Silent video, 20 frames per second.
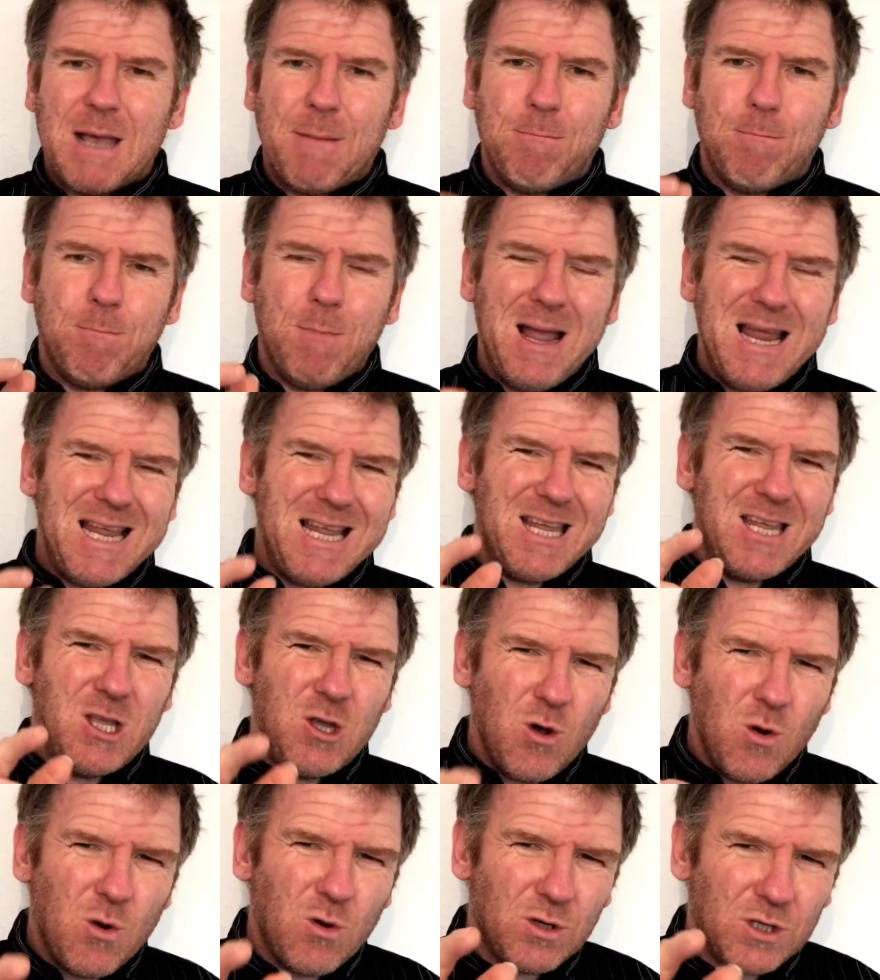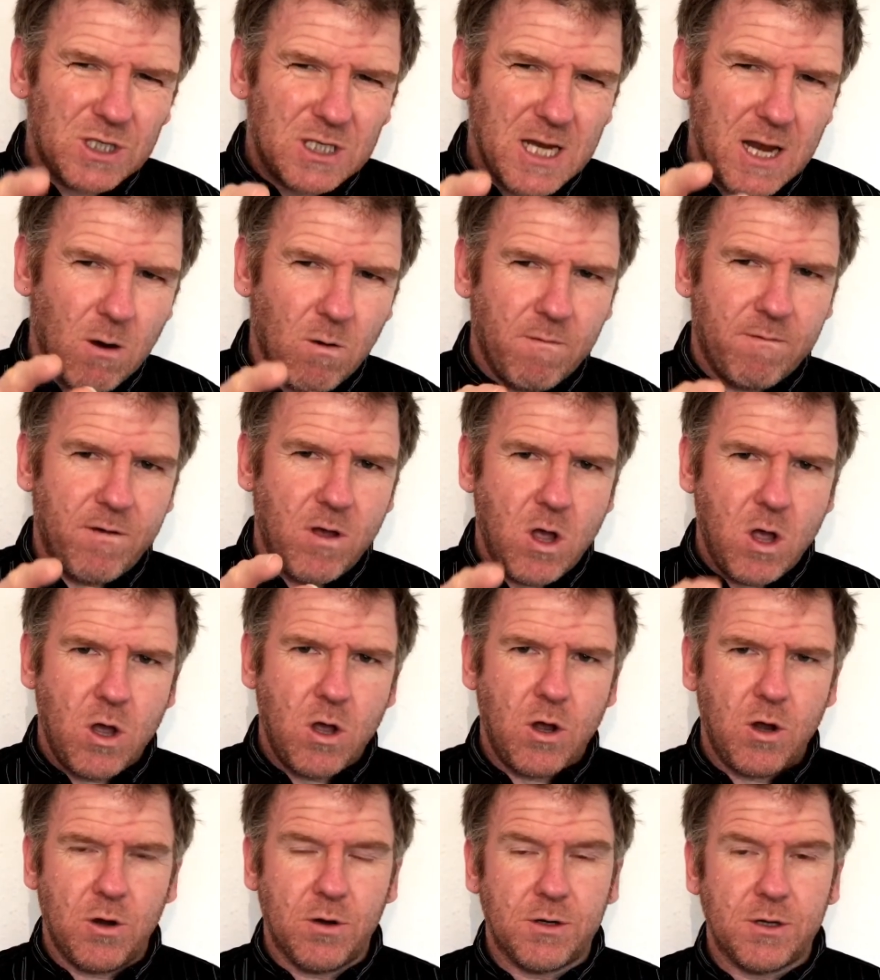Make yourself
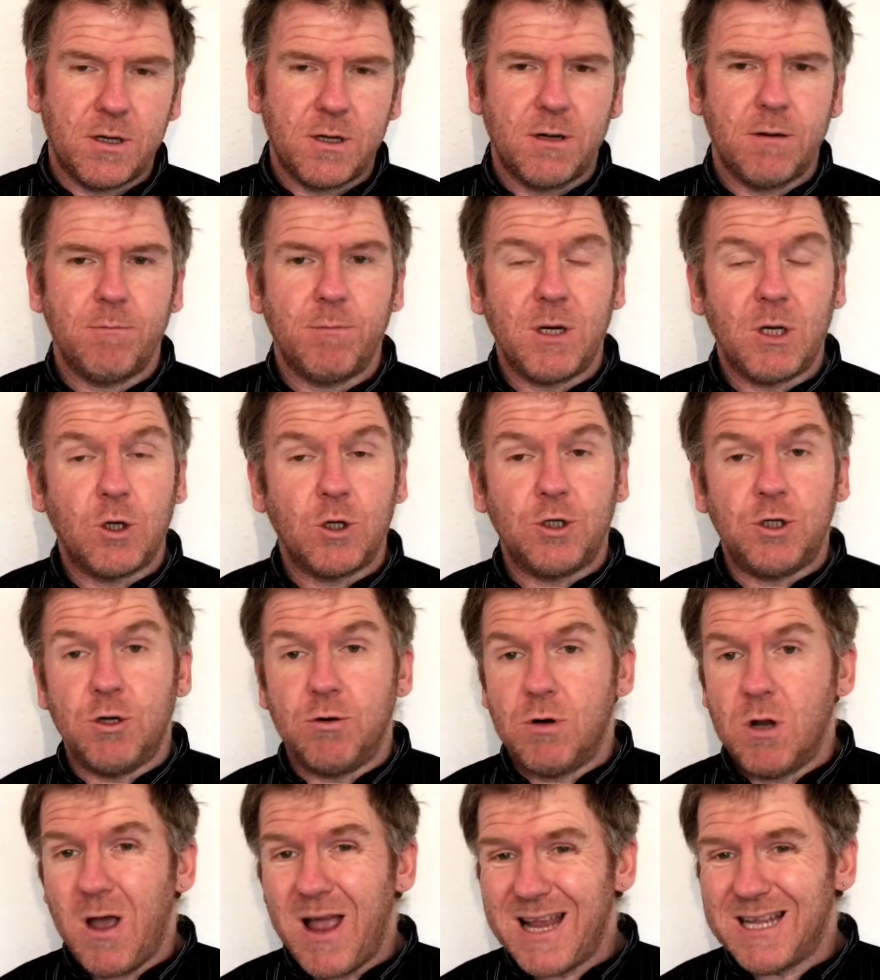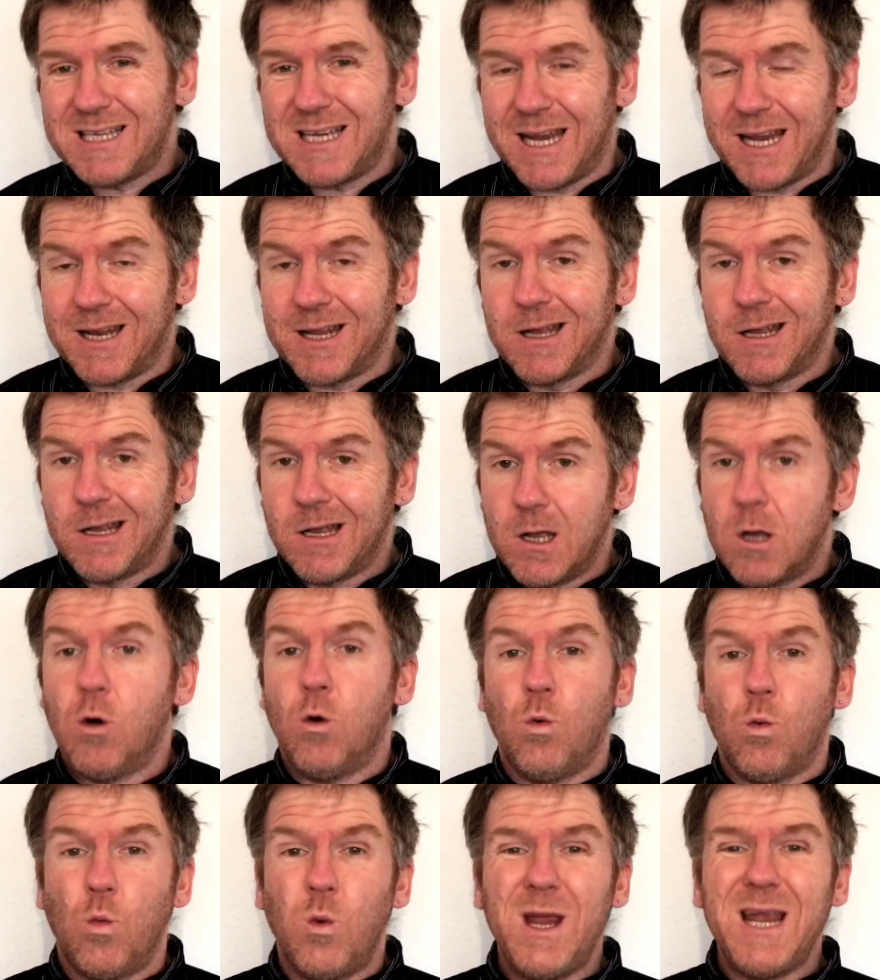heard, because united
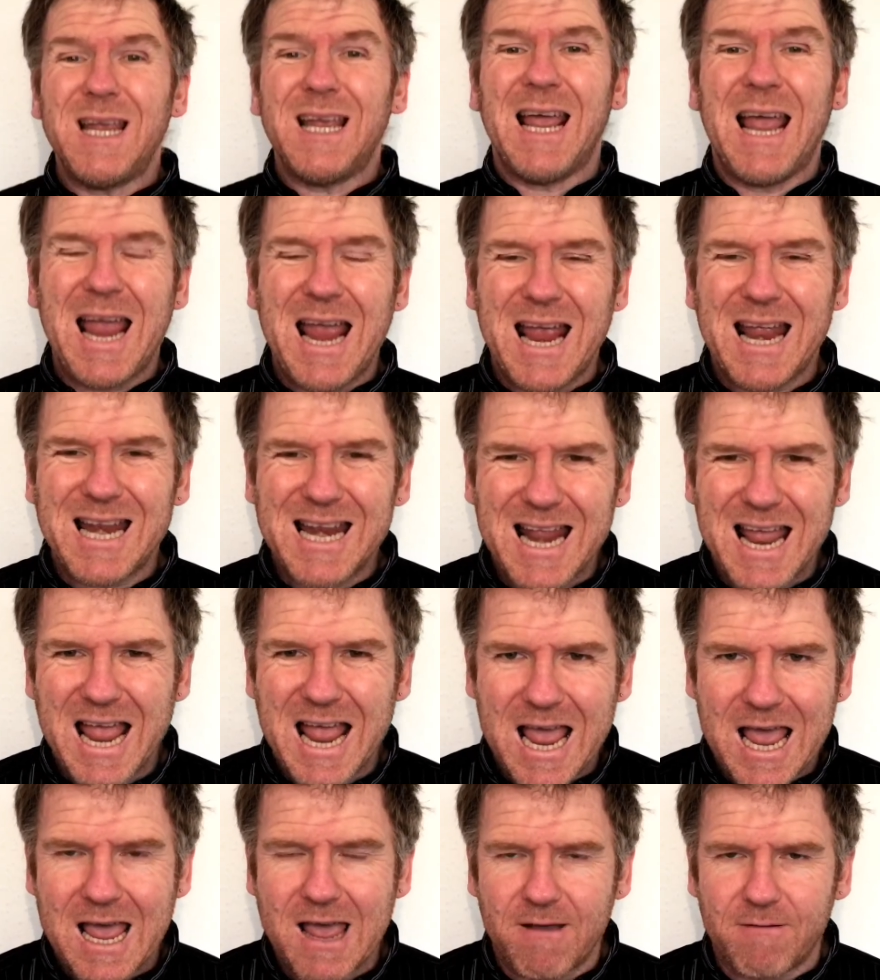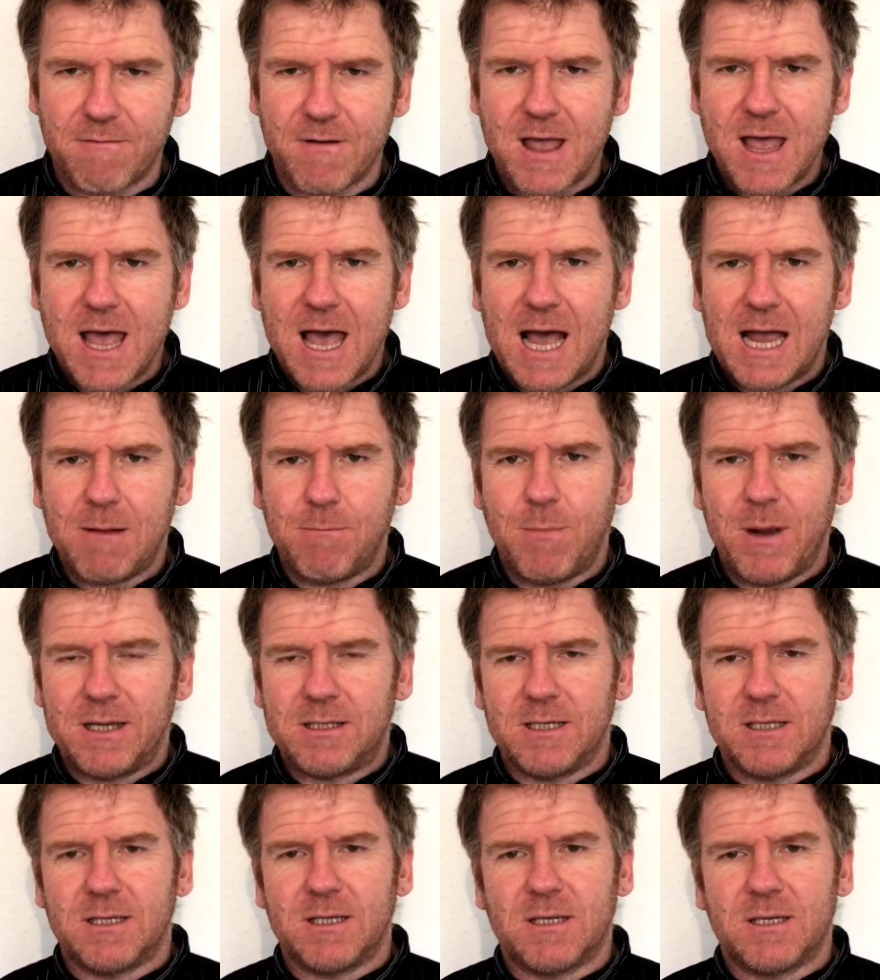we can have a
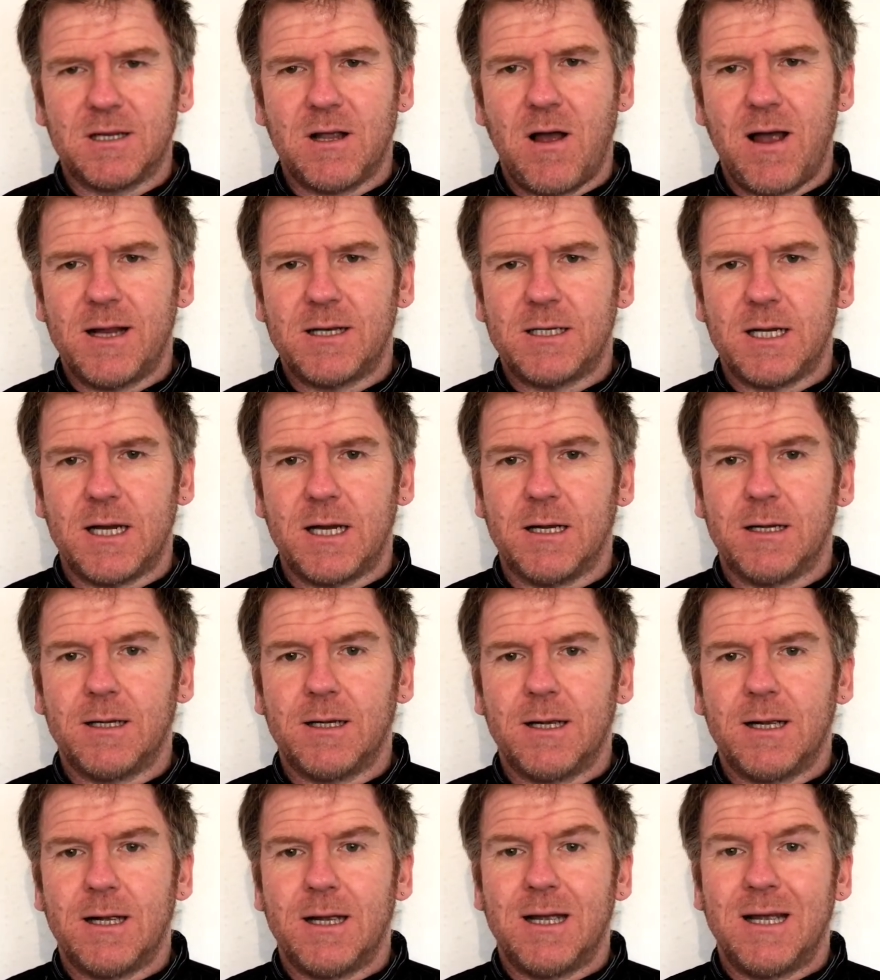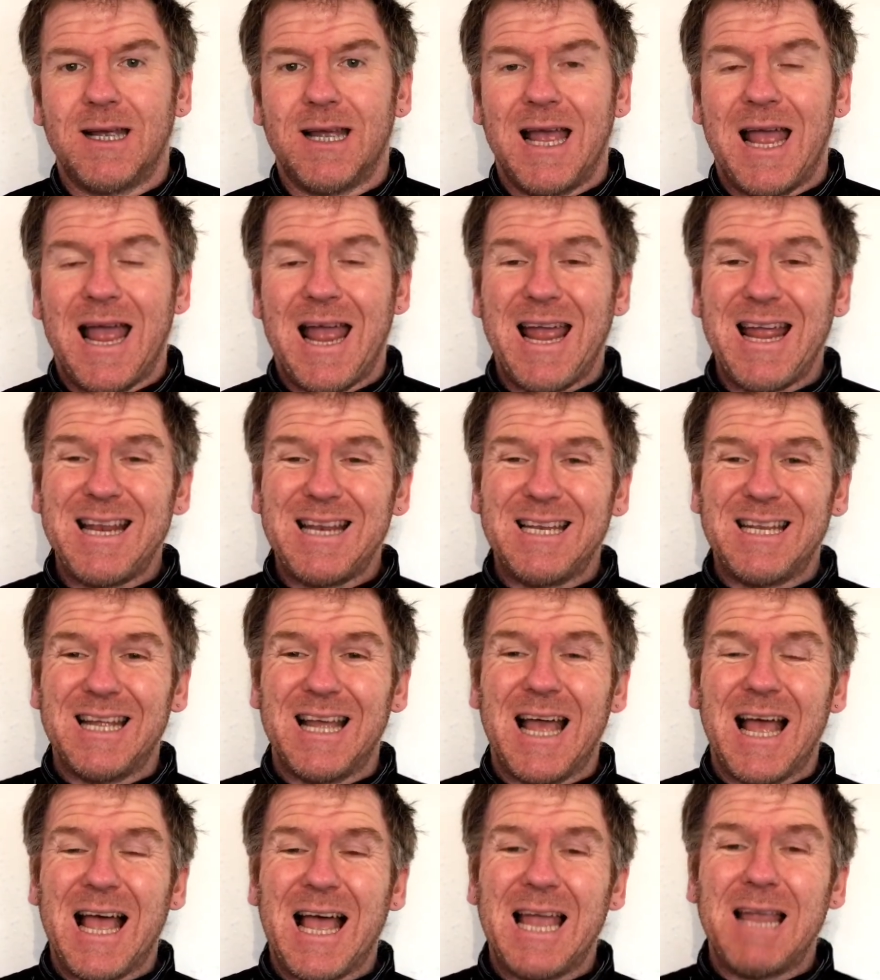better society and
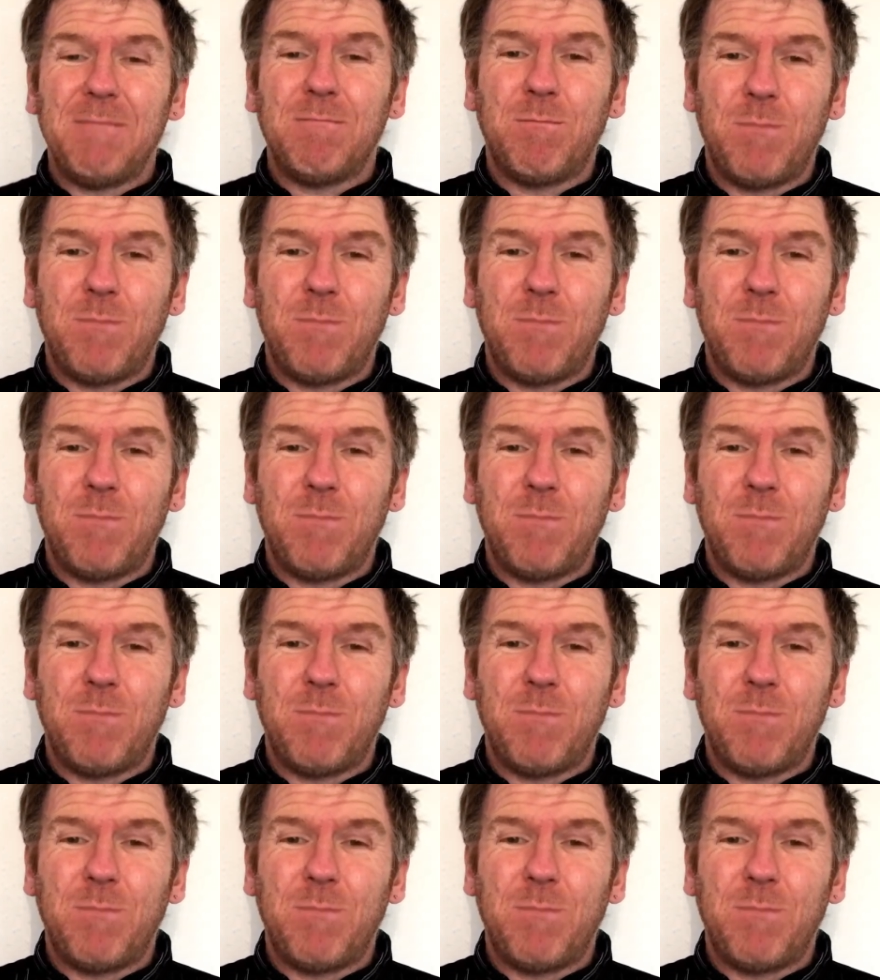a